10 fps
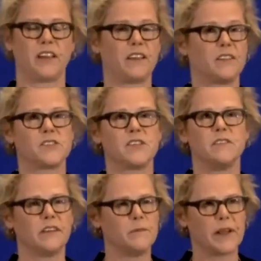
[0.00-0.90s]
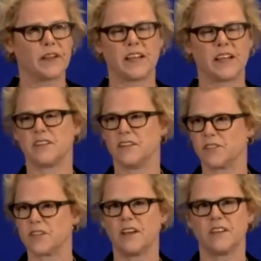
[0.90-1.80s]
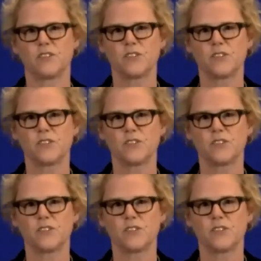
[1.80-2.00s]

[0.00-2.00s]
And I think this lesson is